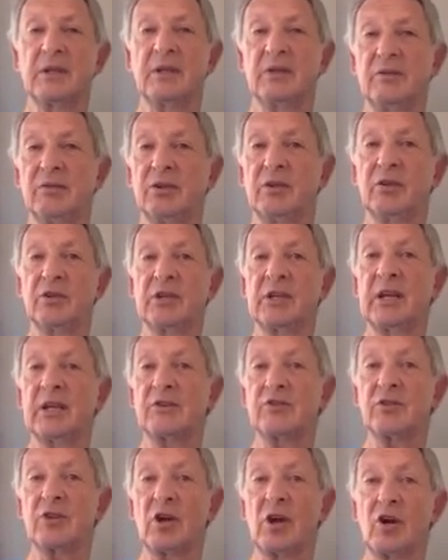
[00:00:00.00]
If you've got an
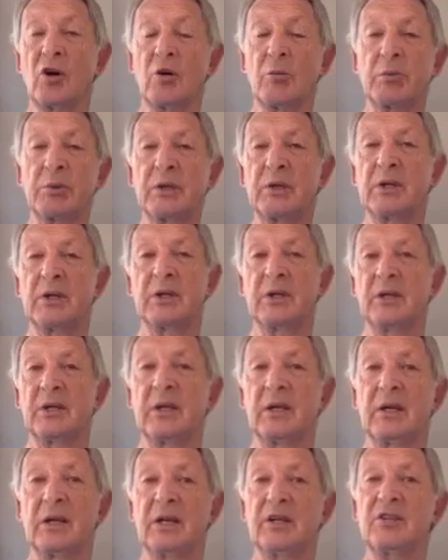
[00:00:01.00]
electric hob,
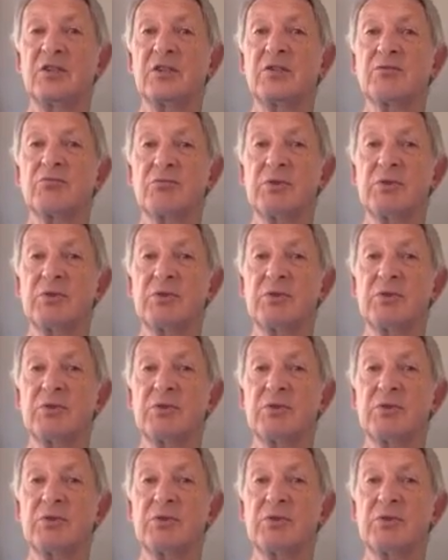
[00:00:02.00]
and just